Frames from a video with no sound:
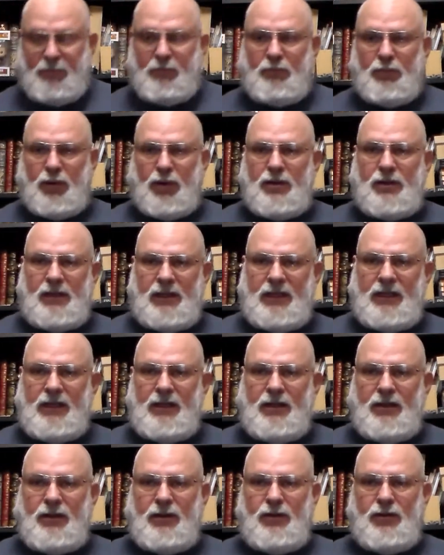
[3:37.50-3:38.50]
Brooklyn
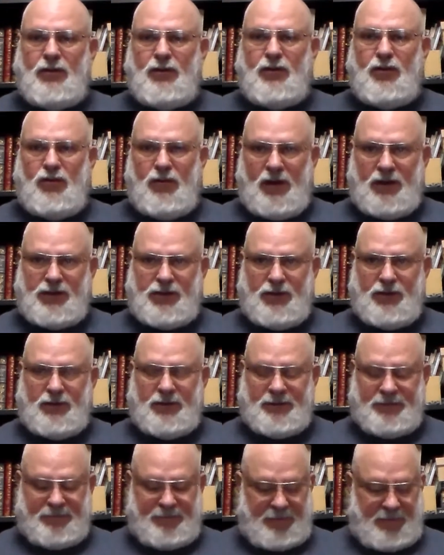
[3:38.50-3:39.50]
Crusher.
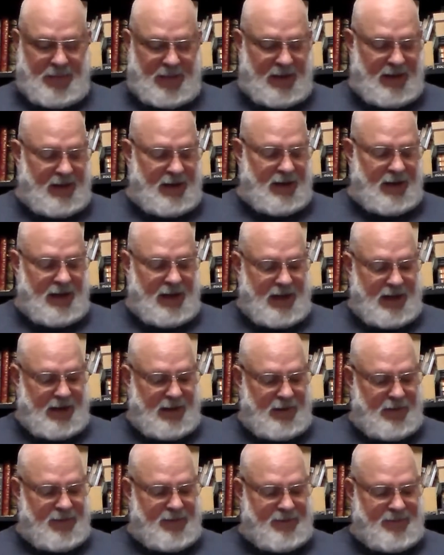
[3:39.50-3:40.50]

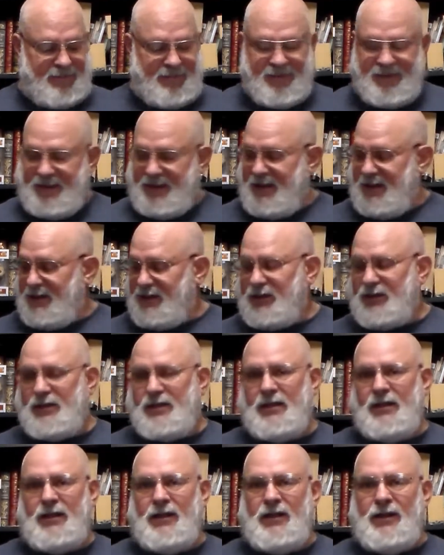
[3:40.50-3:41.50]
Now, this
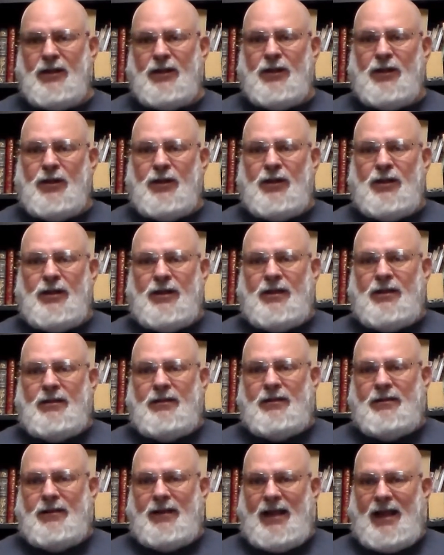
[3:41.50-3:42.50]

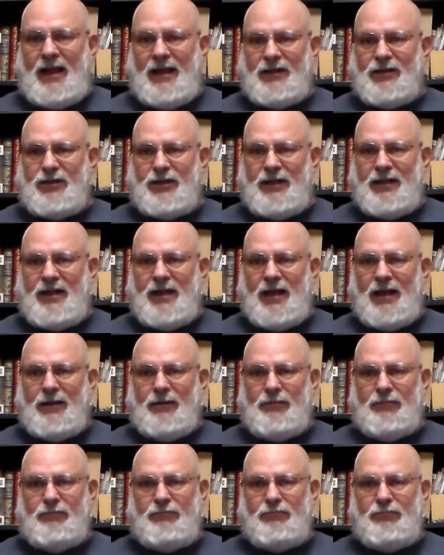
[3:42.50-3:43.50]
actually
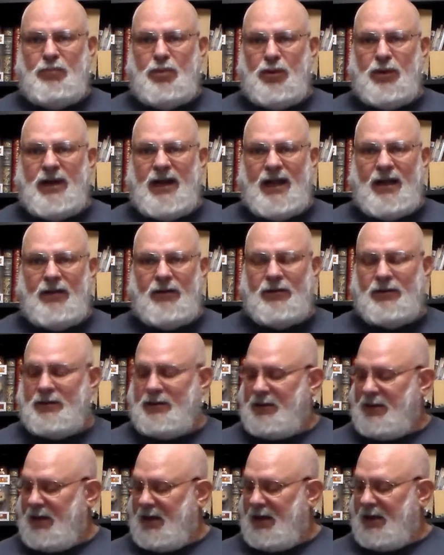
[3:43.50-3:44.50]
got put out.
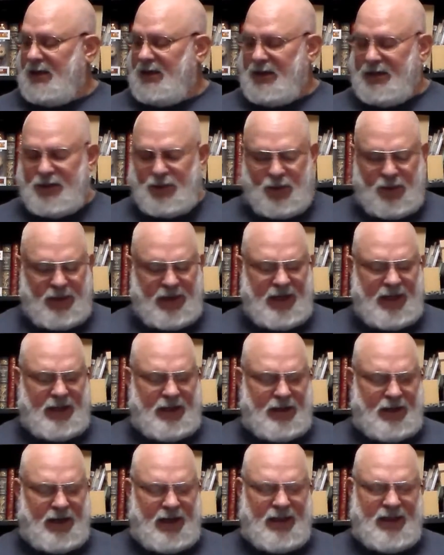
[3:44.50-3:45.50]
This one,
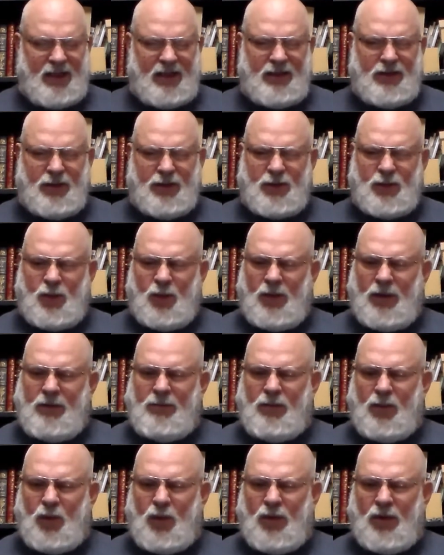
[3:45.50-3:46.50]
and I think there's one
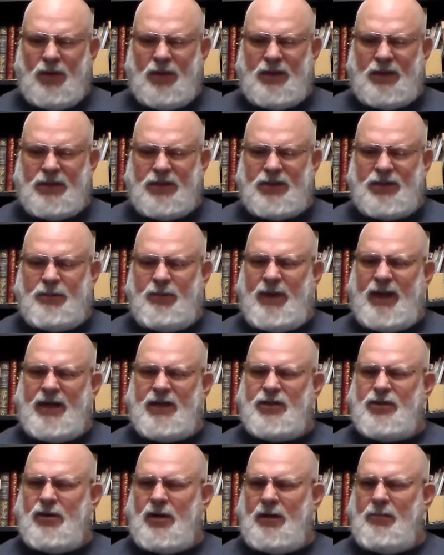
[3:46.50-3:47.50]
more, the
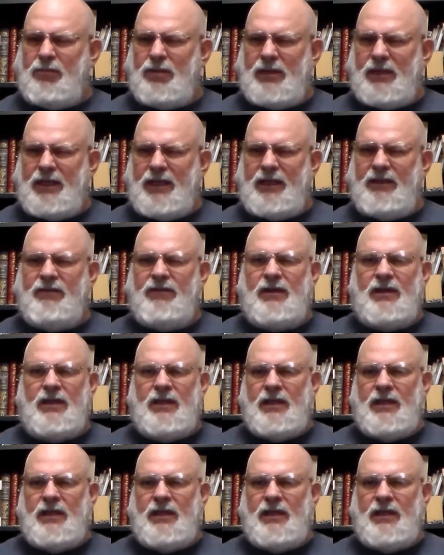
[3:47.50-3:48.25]
Smasher, I believe.